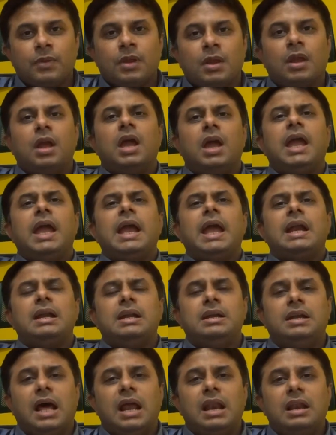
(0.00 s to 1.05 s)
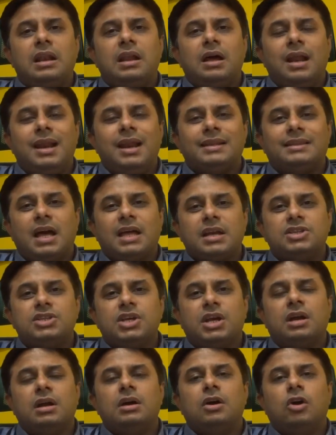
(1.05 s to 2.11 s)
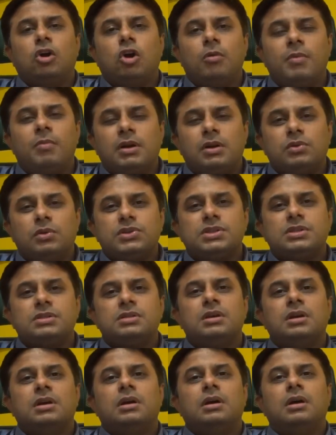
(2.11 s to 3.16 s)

A dull, lethargic, comatose,